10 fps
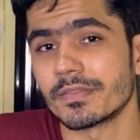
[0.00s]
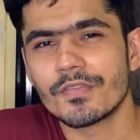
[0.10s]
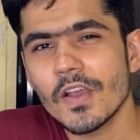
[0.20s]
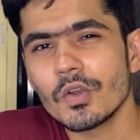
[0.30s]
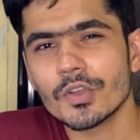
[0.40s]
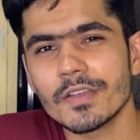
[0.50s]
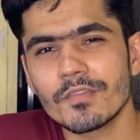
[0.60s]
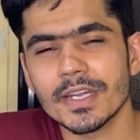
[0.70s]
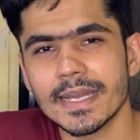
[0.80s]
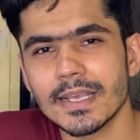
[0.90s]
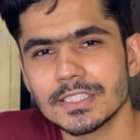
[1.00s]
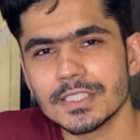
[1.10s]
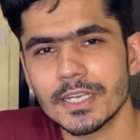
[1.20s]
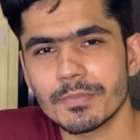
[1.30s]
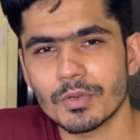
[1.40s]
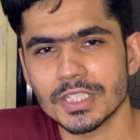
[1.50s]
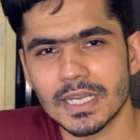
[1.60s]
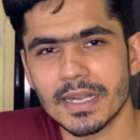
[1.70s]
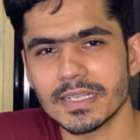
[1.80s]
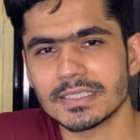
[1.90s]
If you are looking for data engineering project
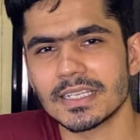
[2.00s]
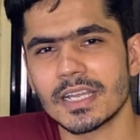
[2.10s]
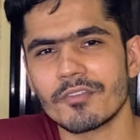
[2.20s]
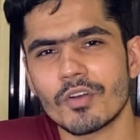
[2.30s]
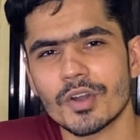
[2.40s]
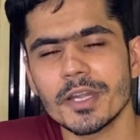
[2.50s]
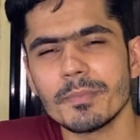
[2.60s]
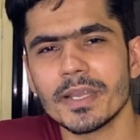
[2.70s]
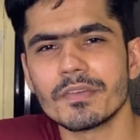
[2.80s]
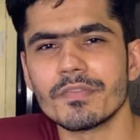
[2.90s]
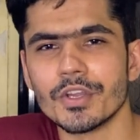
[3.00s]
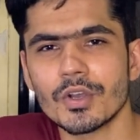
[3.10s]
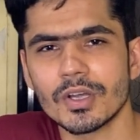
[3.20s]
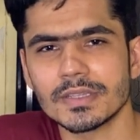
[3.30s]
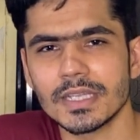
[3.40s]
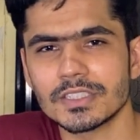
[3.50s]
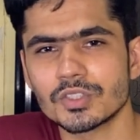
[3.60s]
ideas, then I've already made a video on that,